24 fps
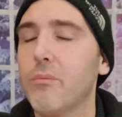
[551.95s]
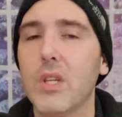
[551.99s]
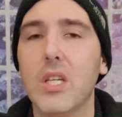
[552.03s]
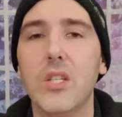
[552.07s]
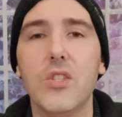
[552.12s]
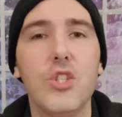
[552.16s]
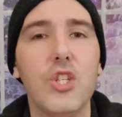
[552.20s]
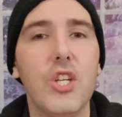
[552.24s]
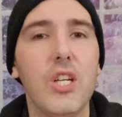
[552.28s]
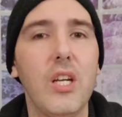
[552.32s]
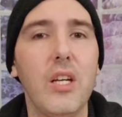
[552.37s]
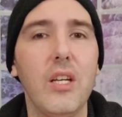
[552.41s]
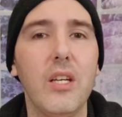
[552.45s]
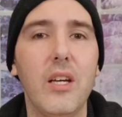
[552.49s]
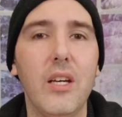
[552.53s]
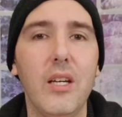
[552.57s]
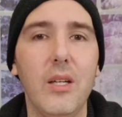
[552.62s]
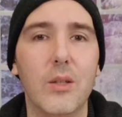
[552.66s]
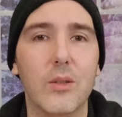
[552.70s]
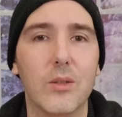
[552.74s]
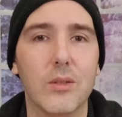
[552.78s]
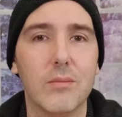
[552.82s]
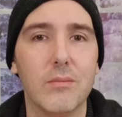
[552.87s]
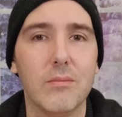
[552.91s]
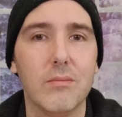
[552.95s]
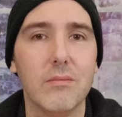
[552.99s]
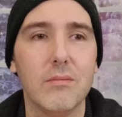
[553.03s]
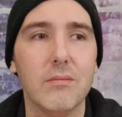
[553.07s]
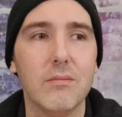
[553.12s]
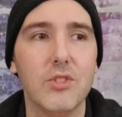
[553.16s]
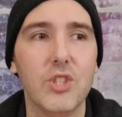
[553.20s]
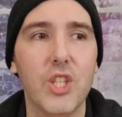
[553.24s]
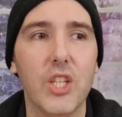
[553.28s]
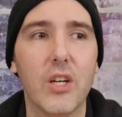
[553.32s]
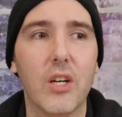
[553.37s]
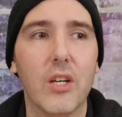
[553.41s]
She didn't know.
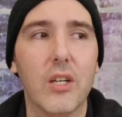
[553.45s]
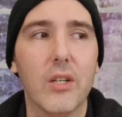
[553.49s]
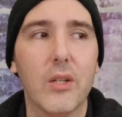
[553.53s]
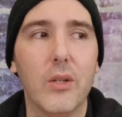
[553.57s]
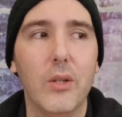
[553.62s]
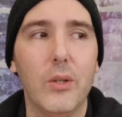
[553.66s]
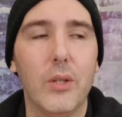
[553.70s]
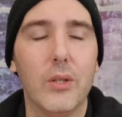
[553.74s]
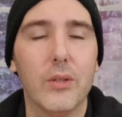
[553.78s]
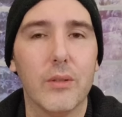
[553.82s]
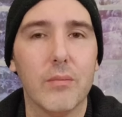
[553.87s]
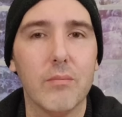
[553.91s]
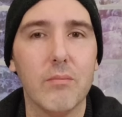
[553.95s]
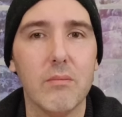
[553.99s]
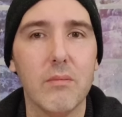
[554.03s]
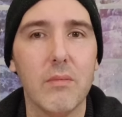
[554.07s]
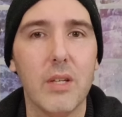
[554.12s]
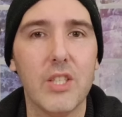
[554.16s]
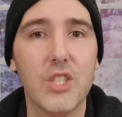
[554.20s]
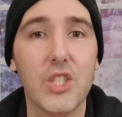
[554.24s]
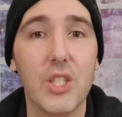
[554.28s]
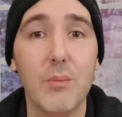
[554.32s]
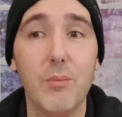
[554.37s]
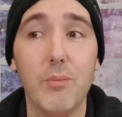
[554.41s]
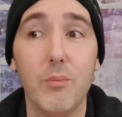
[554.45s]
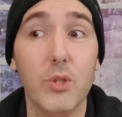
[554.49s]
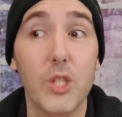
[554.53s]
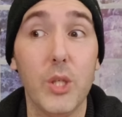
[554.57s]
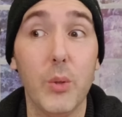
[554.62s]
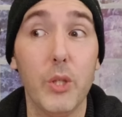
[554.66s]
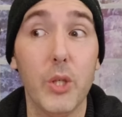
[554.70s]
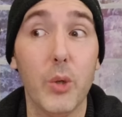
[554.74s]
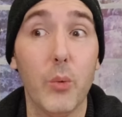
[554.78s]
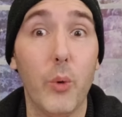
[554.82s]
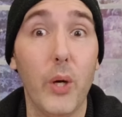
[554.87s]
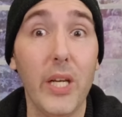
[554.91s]
She had a heart of gold and she she
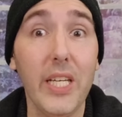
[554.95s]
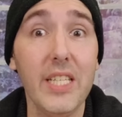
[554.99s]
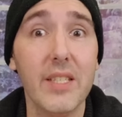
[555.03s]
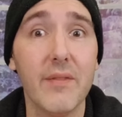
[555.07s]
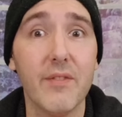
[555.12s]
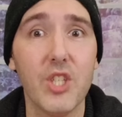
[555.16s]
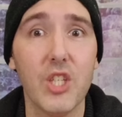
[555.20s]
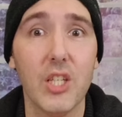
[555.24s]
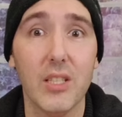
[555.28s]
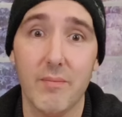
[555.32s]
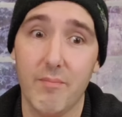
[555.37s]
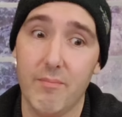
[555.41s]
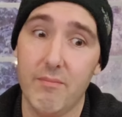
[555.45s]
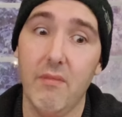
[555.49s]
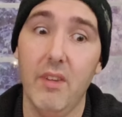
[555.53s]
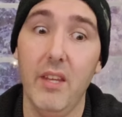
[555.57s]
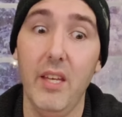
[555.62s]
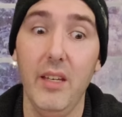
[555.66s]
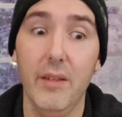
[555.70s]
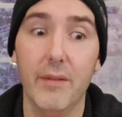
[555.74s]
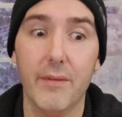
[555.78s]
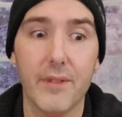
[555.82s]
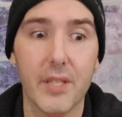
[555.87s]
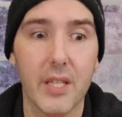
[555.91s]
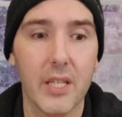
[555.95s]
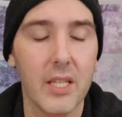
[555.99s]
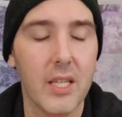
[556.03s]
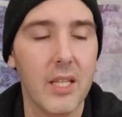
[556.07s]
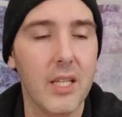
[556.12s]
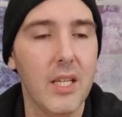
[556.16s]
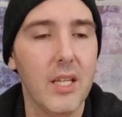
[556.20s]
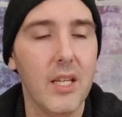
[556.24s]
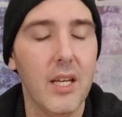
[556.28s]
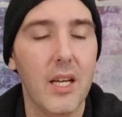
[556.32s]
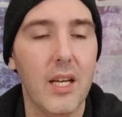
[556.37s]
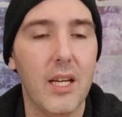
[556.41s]
would have wondered if she had lived.
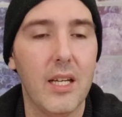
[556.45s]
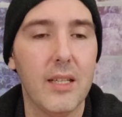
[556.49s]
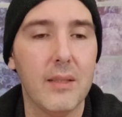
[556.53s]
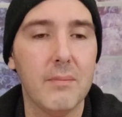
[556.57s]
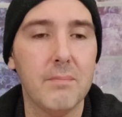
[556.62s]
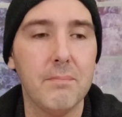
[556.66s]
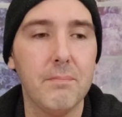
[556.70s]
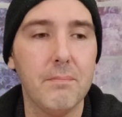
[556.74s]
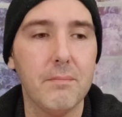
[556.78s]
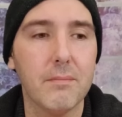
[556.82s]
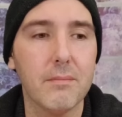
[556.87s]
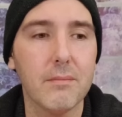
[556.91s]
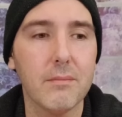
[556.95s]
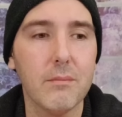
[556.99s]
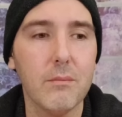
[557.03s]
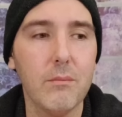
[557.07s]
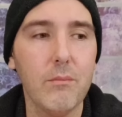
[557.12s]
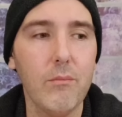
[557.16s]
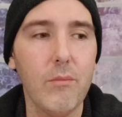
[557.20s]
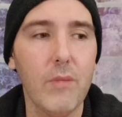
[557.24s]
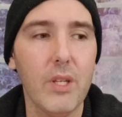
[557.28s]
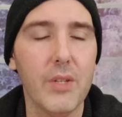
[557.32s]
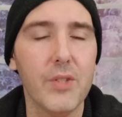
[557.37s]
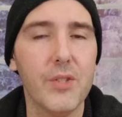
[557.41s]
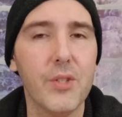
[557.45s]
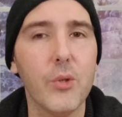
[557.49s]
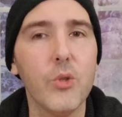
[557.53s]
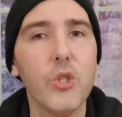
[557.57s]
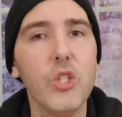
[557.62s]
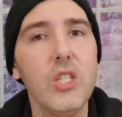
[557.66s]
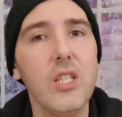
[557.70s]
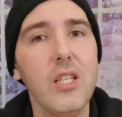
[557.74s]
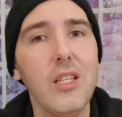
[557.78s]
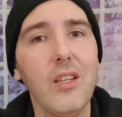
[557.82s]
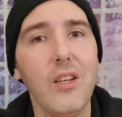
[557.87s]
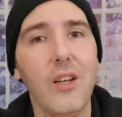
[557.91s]
Um, so she
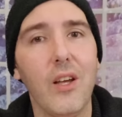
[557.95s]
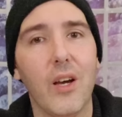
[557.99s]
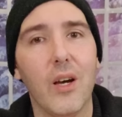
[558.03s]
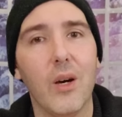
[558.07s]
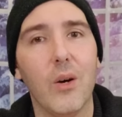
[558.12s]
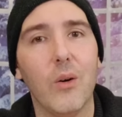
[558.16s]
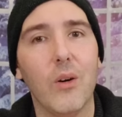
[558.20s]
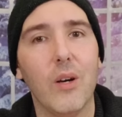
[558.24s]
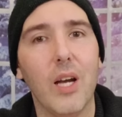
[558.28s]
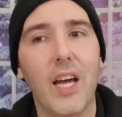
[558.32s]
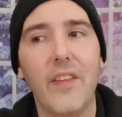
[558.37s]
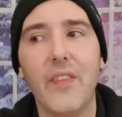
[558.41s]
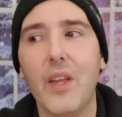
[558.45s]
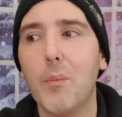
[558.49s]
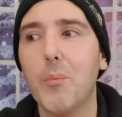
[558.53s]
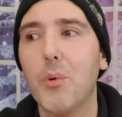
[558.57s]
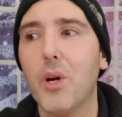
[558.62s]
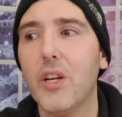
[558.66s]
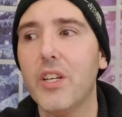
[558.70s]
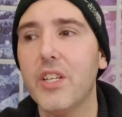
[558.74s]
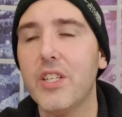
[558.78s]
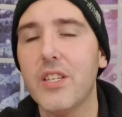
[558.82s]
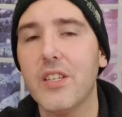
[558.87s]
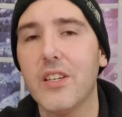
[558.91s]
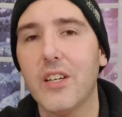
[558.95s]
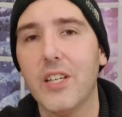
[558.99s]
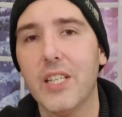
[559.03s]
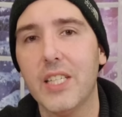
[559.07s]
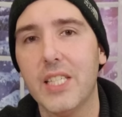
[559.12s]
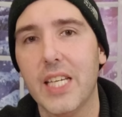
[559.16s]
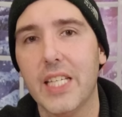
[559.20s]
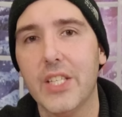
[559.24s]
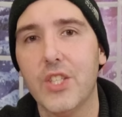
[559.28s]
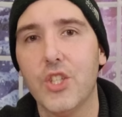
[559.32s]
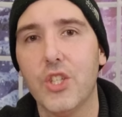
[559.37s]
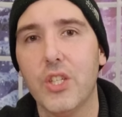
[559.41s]
didn't know, and then brought it to her
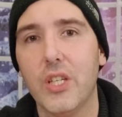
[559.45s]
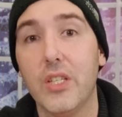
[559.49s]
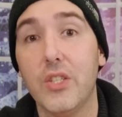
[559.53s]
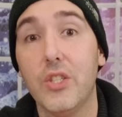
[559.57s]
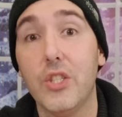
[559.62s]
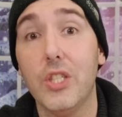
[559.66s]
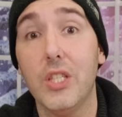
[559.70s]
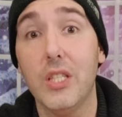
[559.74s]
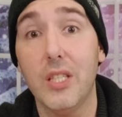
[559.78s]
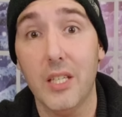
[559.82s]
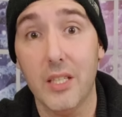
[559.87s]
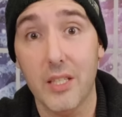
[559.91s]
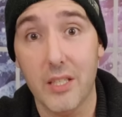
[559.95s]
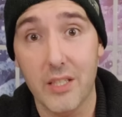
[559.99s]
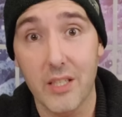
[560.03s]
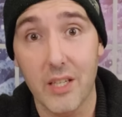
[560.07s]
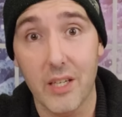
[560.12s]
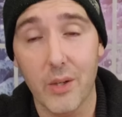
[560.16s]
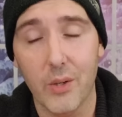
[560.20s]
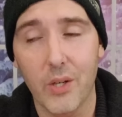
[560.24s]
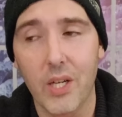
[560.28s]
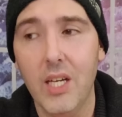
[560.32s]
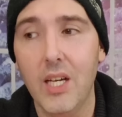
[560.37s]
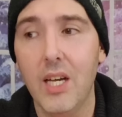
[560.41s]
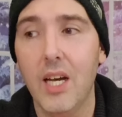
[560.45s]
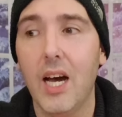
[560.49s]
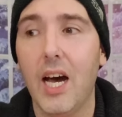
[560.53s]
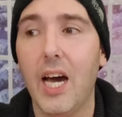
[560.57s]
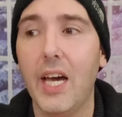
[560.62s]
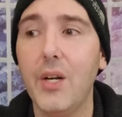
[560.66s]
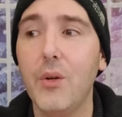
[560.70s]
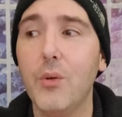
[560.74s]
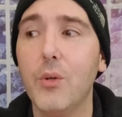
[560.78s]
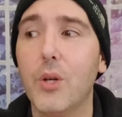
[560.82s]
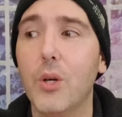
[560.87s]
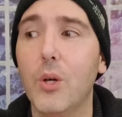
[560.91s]
attention, and she did know. I
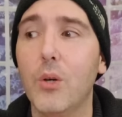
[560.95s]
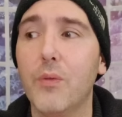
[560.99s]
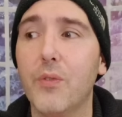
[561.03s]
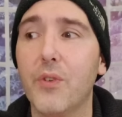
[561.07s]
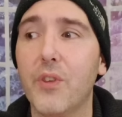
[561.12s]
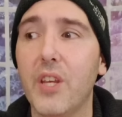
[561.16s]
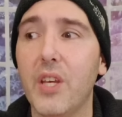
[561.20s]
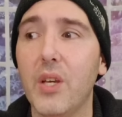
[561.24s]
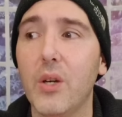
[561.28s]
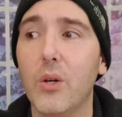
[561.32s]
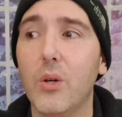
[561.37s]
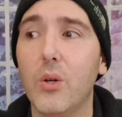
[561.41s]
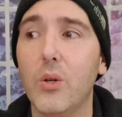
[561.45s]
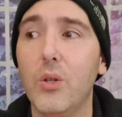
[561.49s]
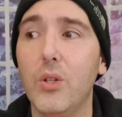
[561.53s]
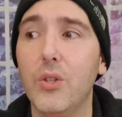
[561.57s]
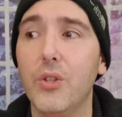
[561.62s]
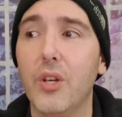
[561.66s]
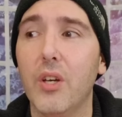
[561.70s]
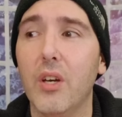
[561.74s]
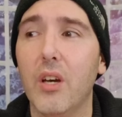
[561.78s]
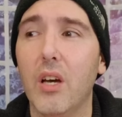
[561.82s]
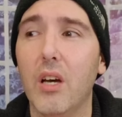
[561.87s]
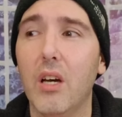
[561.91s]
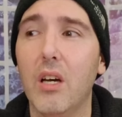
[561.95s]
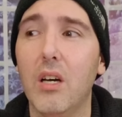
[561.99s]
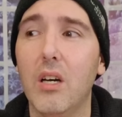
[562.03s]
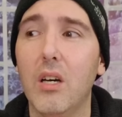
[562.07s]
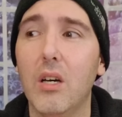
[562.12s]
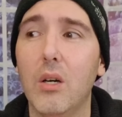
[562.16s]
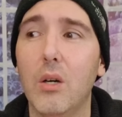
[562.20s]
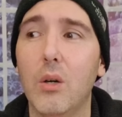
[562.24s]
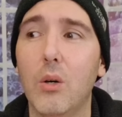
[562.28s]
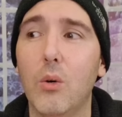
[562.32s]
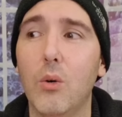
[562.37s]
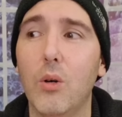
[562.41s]
don't go for the old
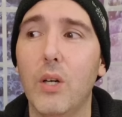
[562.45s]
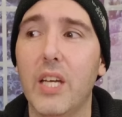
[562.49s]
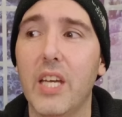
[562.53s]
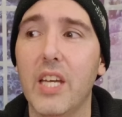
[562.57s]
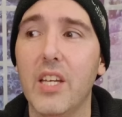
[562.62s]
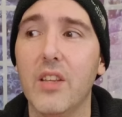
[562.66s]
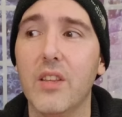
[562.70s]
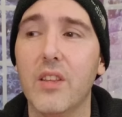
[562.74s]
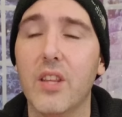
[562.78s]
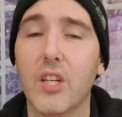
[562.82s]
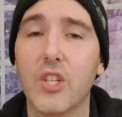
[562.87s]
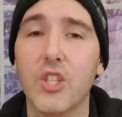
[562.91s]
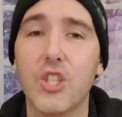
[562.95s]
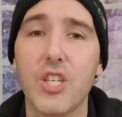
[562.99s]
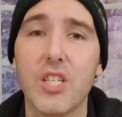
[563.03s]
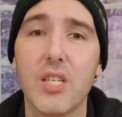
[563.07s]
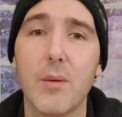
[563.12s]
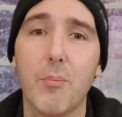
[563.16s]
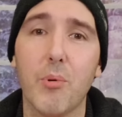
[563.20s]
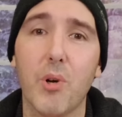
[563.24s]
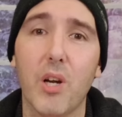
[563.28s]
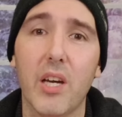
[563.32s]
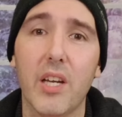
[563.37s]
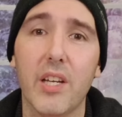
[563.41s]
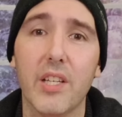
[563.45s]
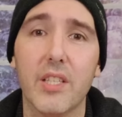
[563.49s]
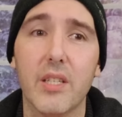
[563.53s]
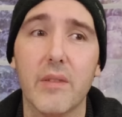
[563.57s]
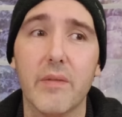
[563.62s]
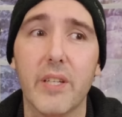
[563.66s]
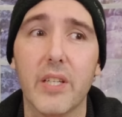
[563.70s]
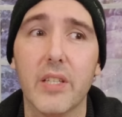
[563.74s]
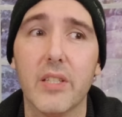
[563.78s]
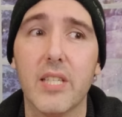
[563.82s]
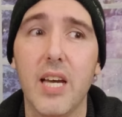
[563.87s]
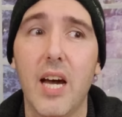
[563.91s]
oh he they're just a product of
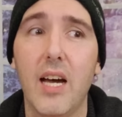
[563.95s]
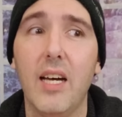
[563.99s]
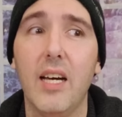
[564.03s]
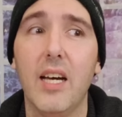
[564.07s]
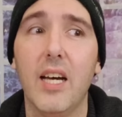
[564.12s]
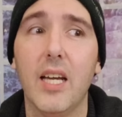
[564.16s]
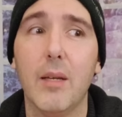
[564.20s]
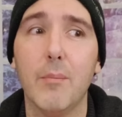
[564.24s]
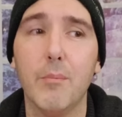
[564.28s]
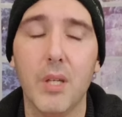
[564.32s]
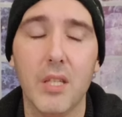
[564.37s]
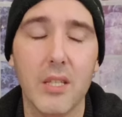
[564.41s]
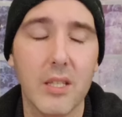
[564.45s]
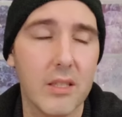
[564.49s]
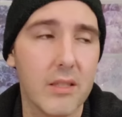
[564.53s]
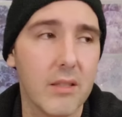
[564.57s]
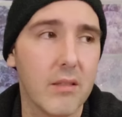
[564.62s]
their time.